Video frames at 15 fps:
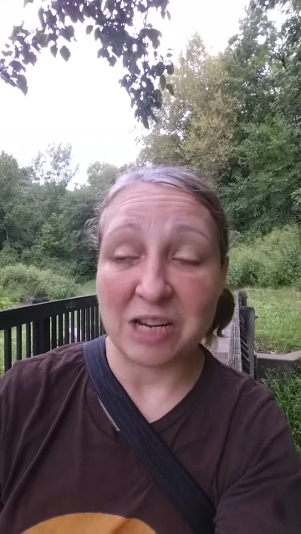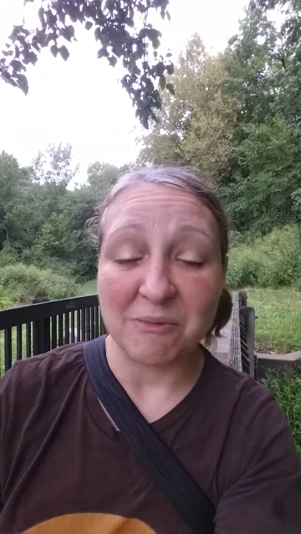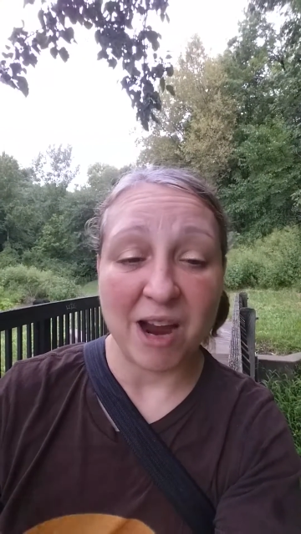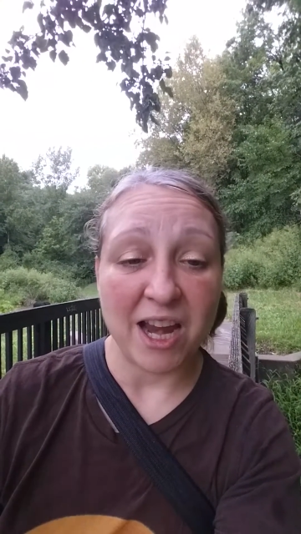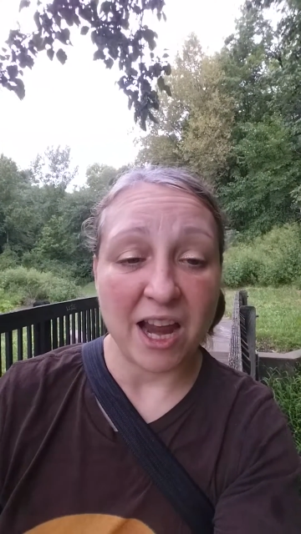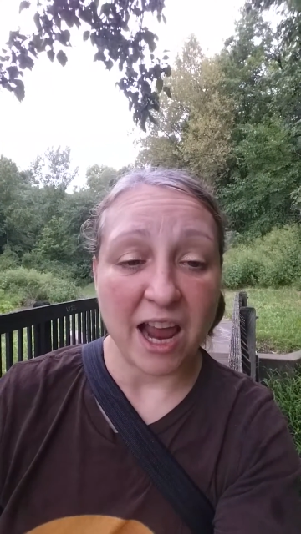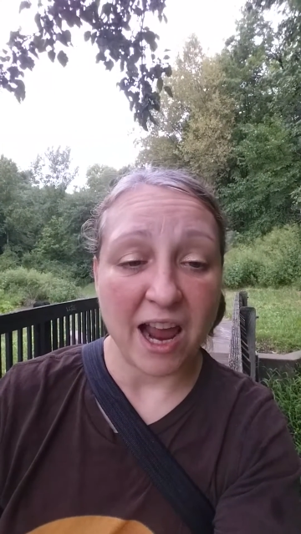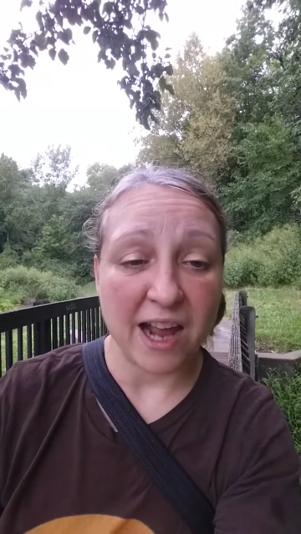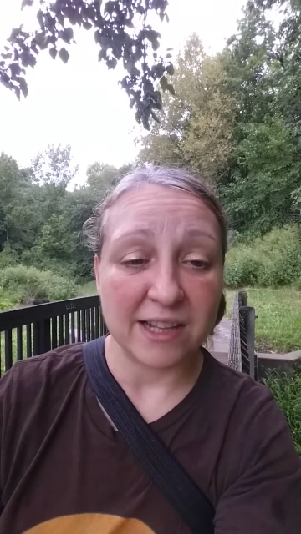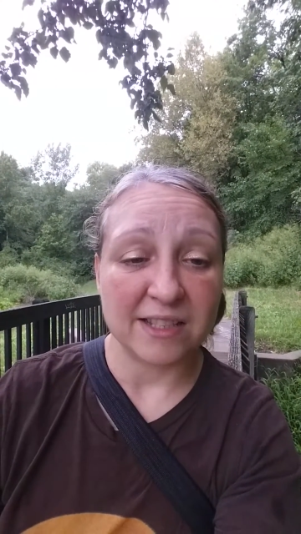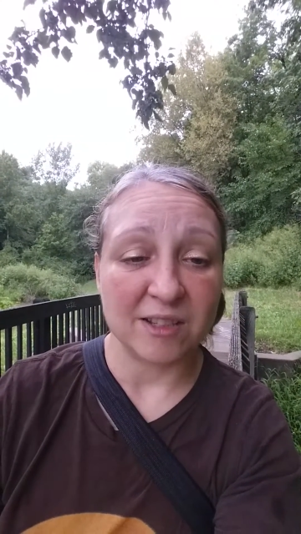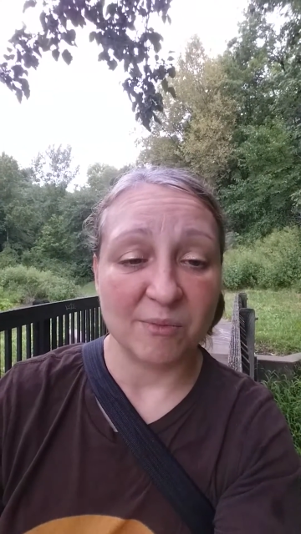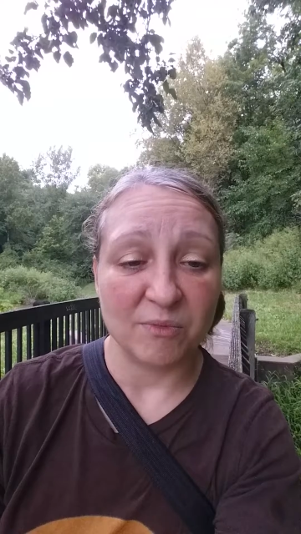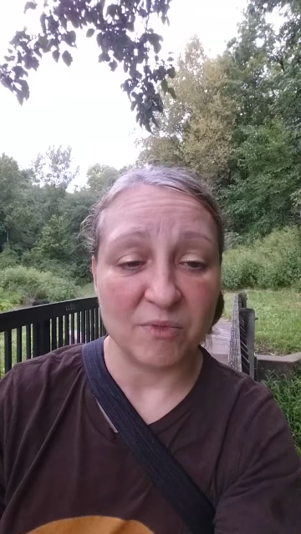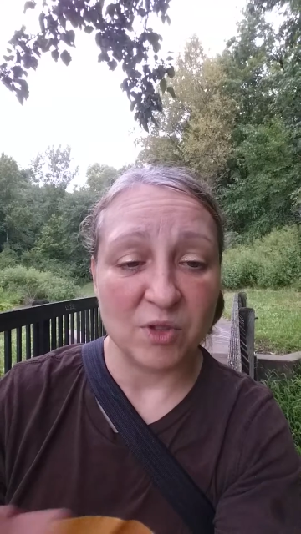He might add
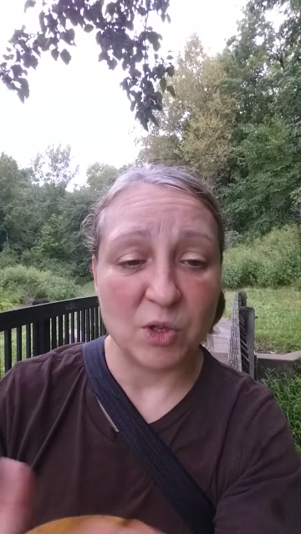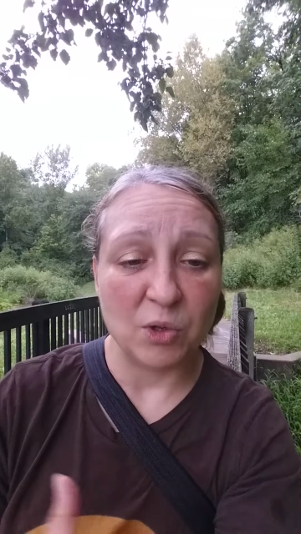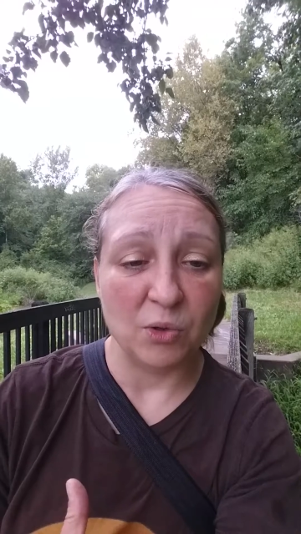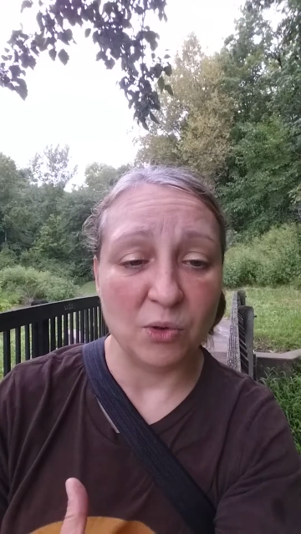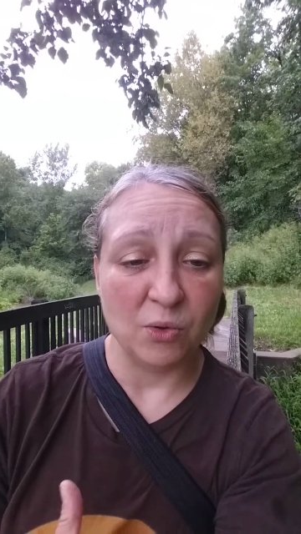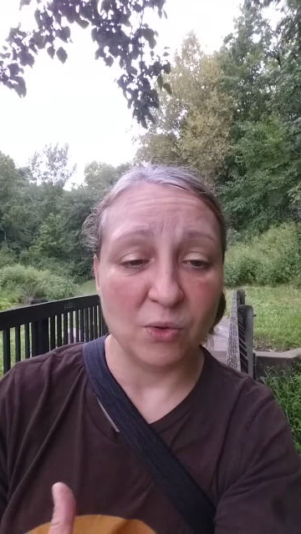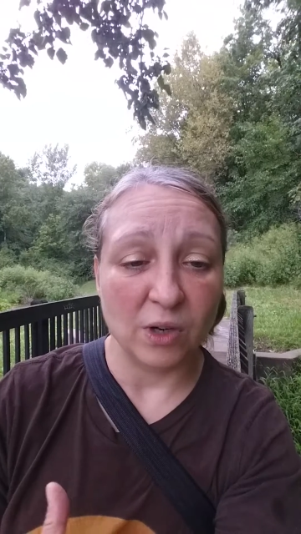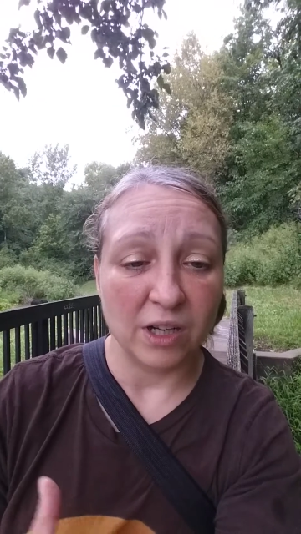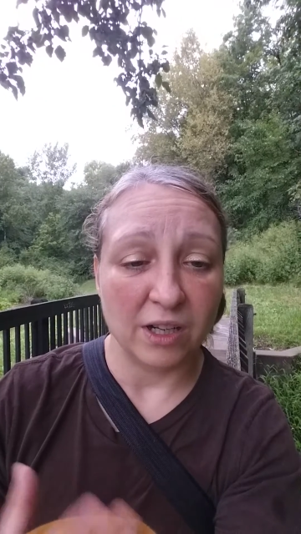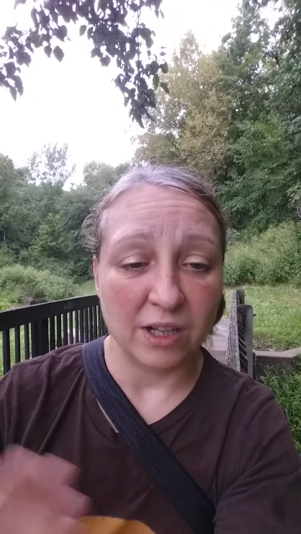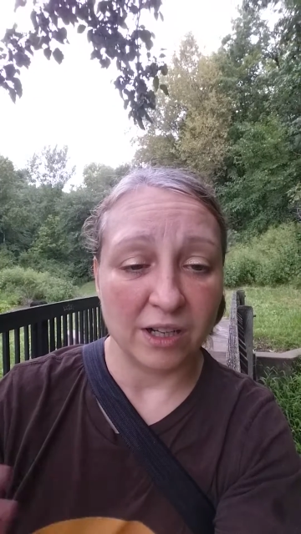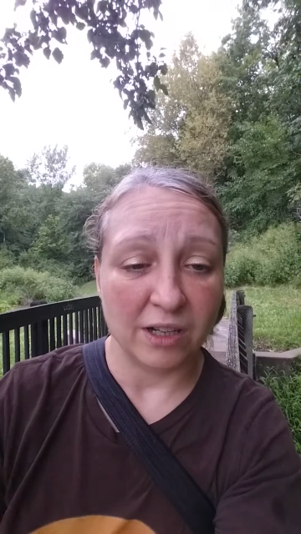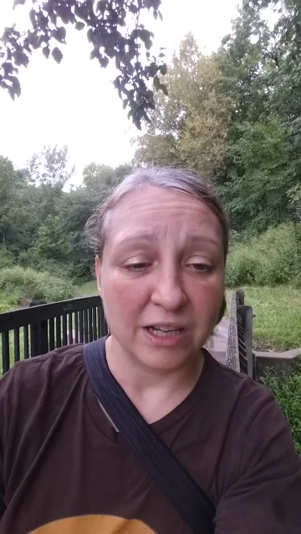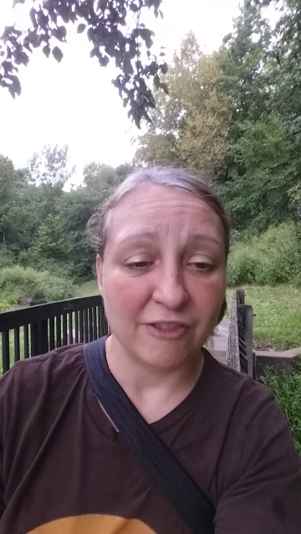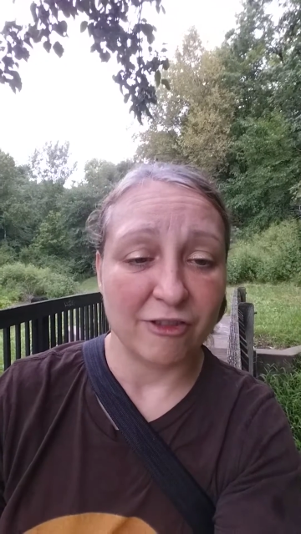some new
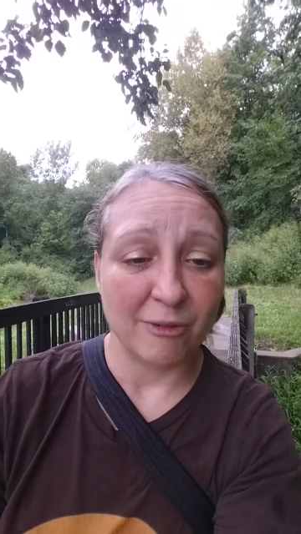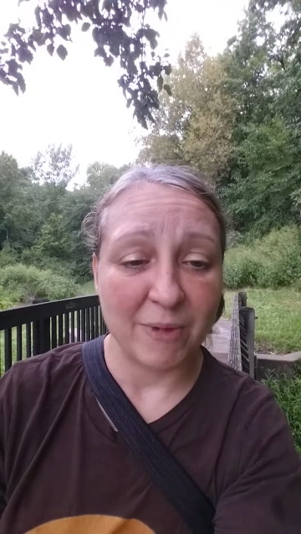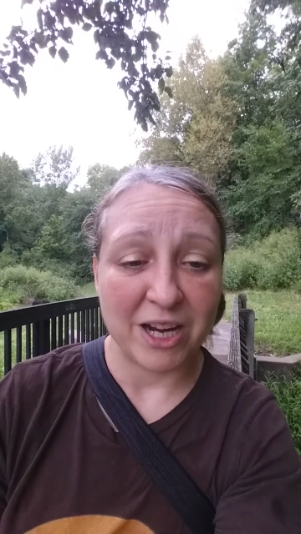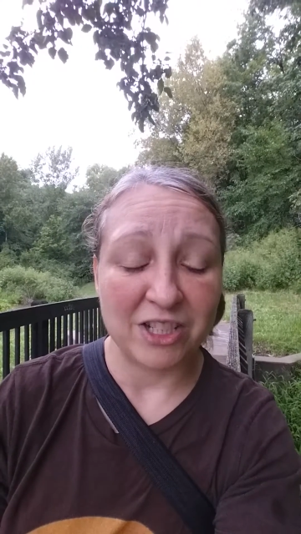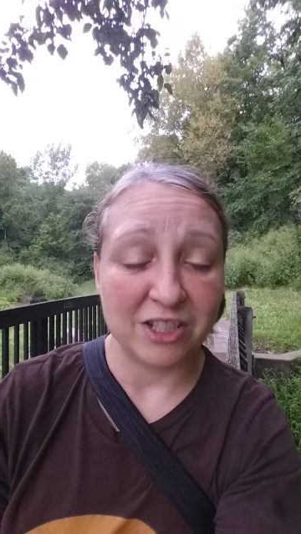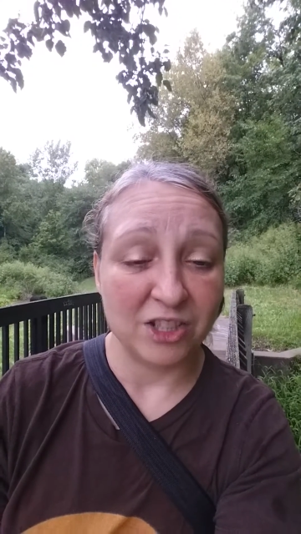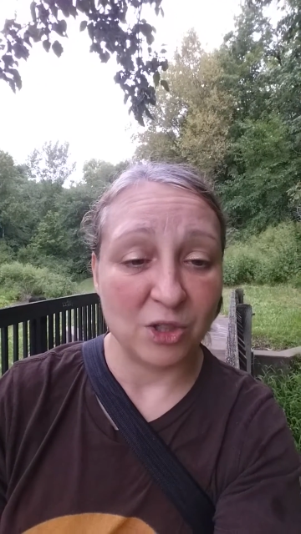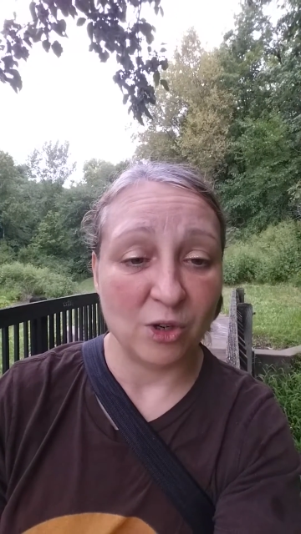information